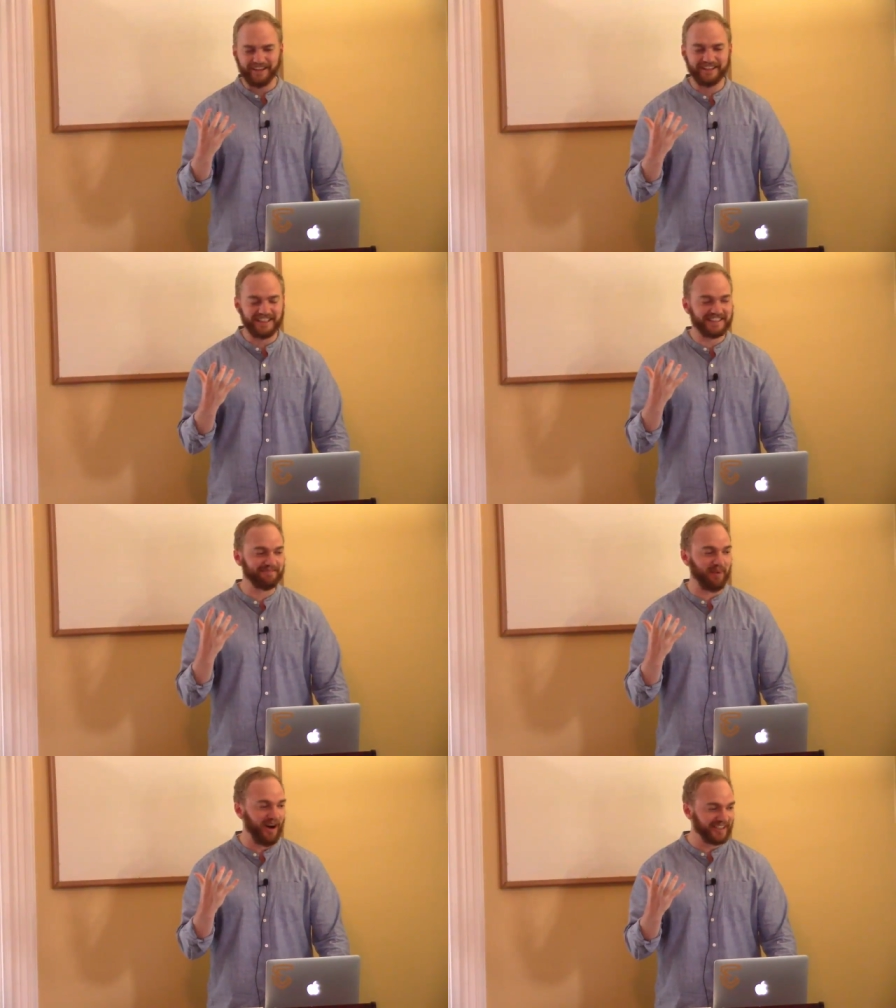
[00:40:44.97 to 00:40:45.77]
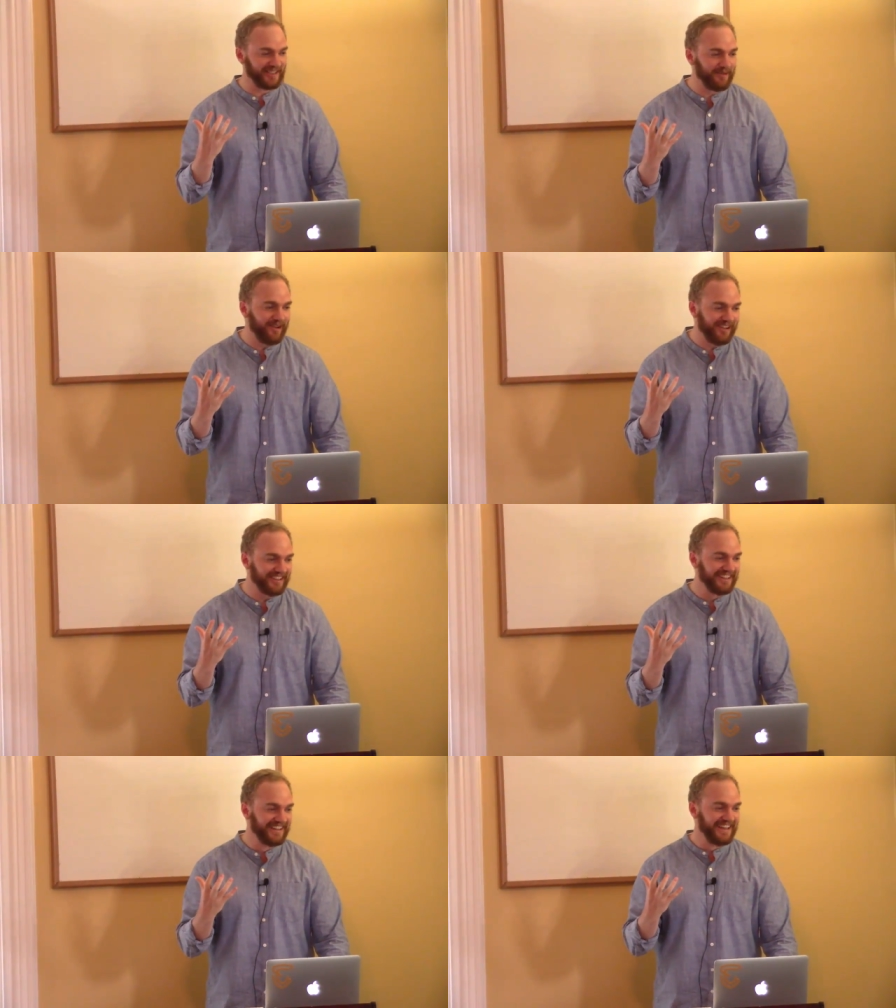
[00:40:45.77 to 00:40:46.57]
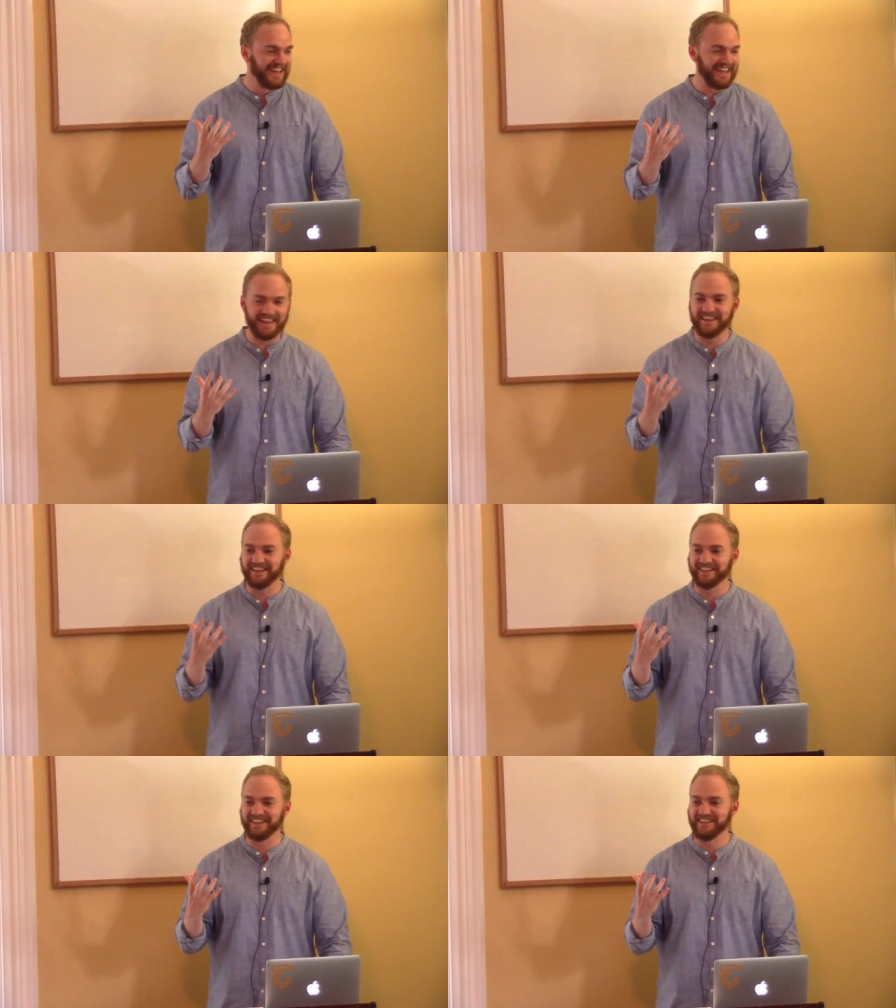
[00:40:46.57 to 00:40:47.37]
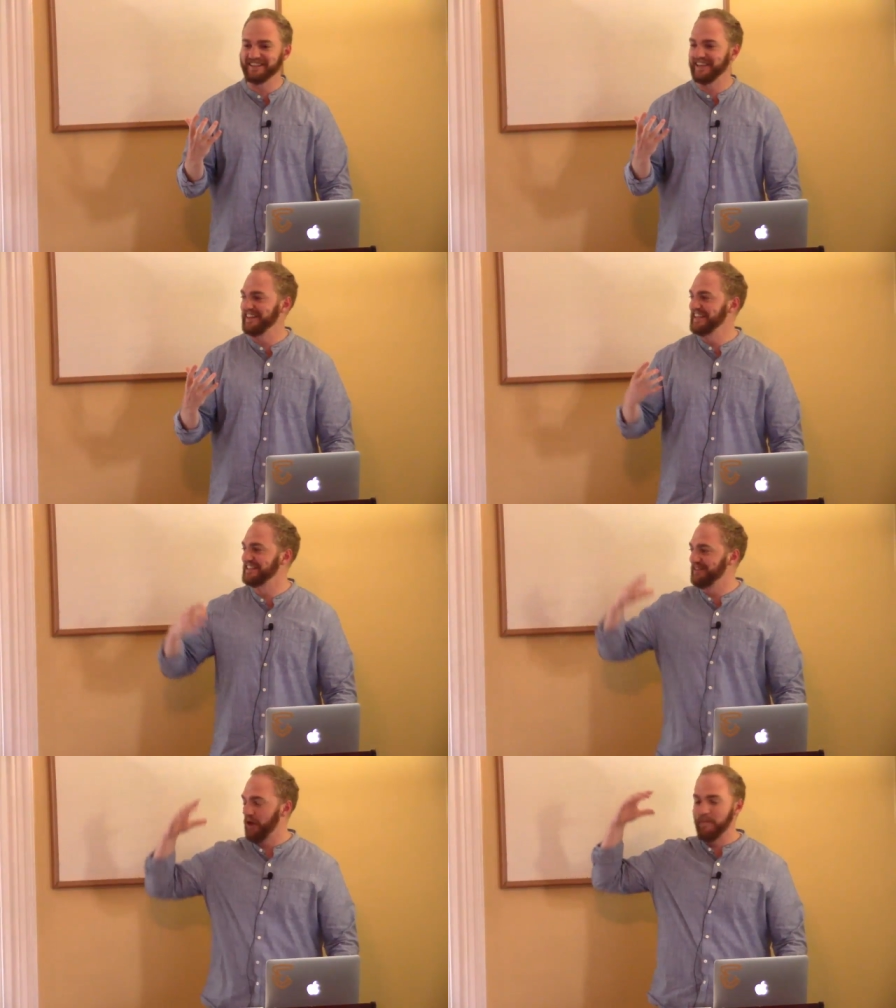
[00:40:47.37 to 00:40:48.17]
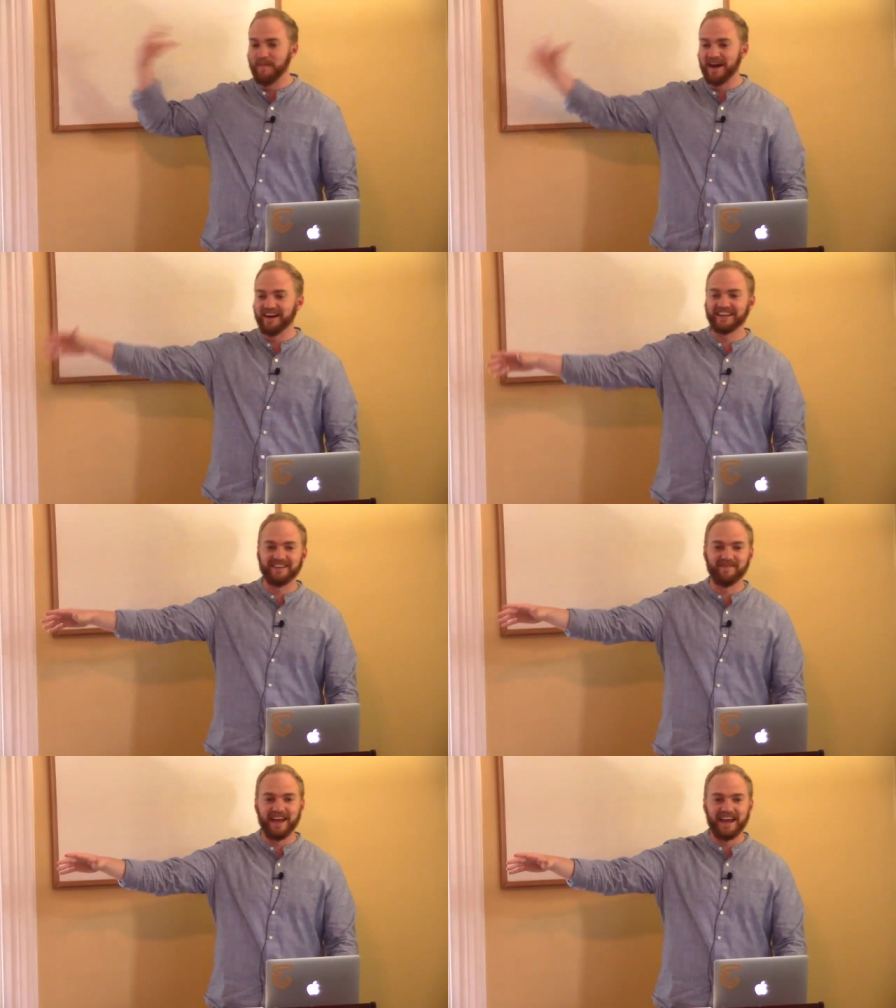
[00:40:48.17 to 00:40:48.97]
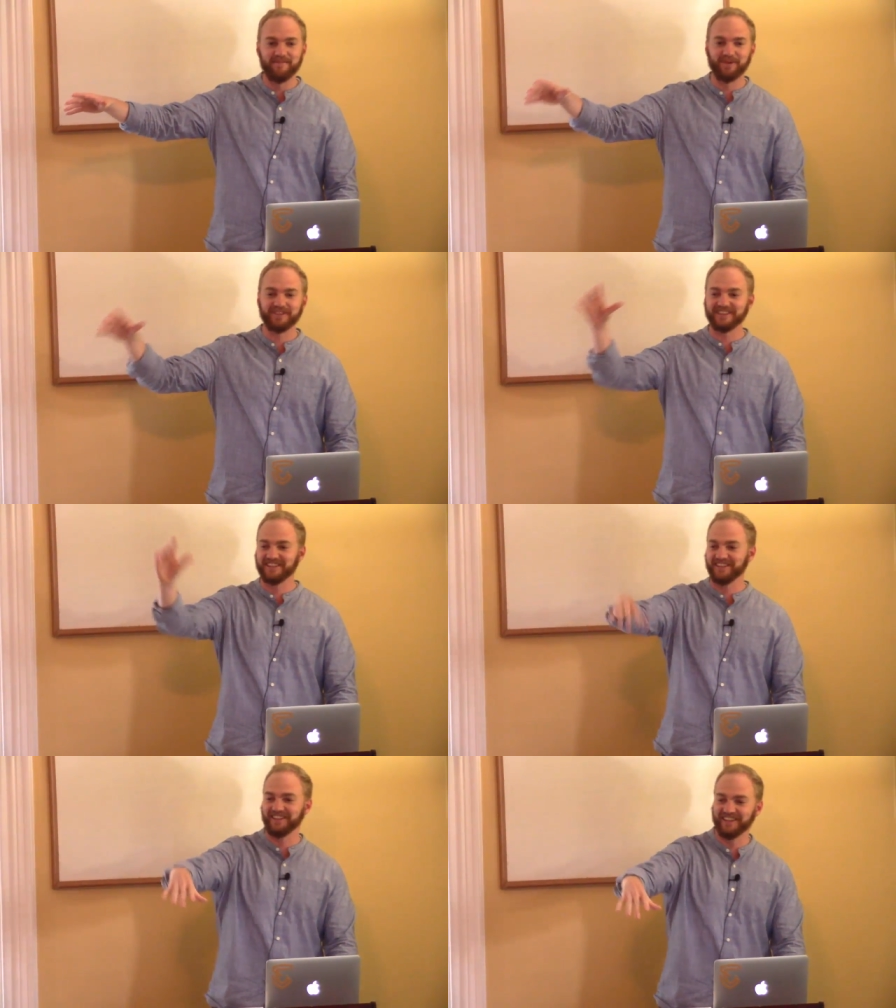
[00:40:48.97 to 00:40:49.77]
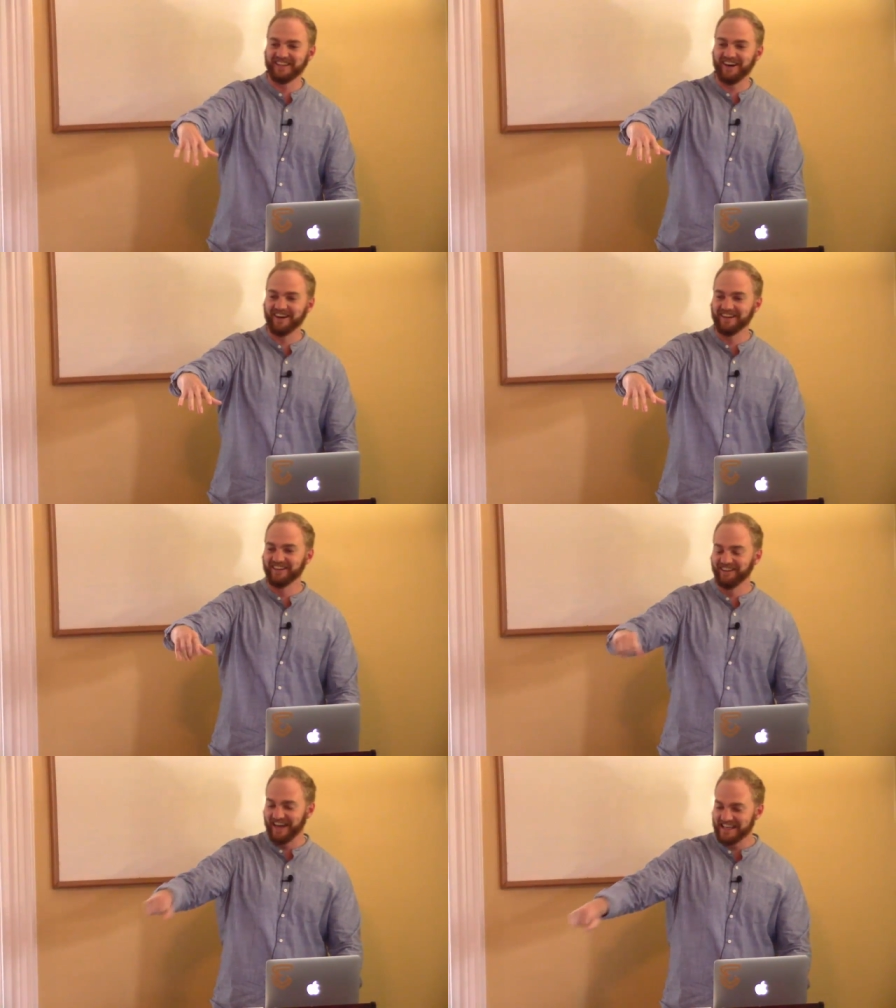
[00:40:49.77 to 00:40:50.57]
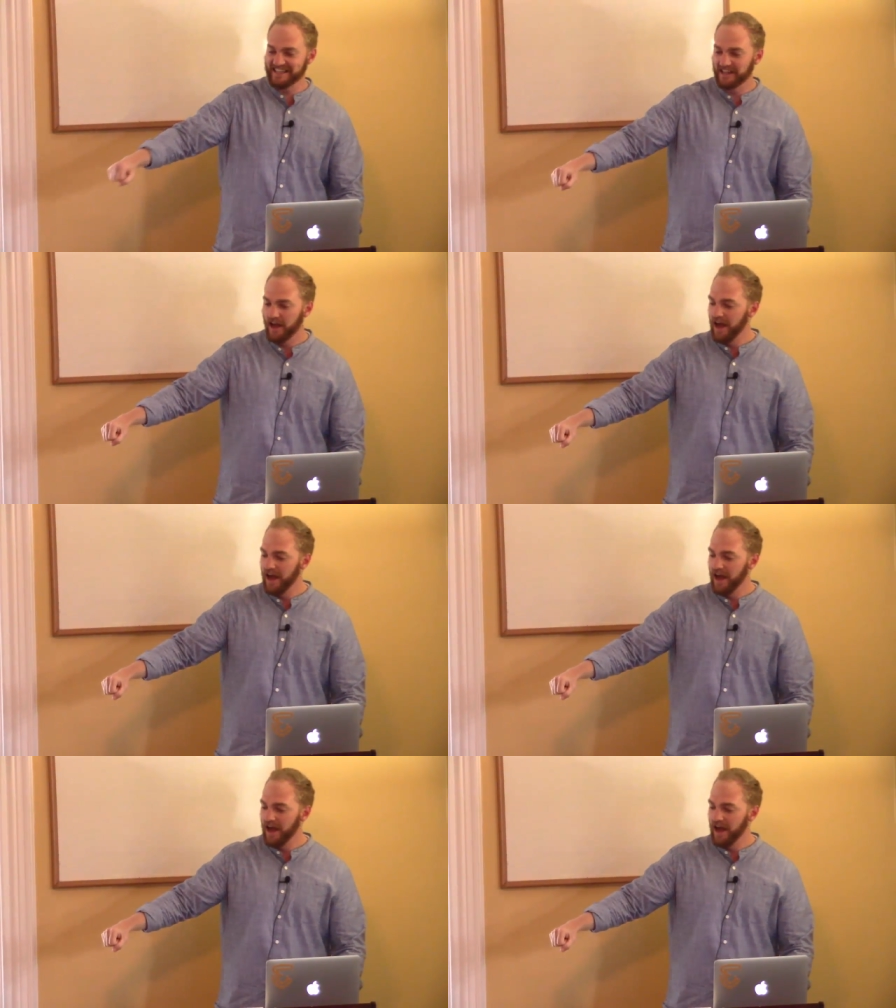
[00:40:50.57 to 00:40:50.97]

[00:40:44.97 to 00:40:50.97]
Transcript: is this possible? Can, can this American man put the security guard under arrest?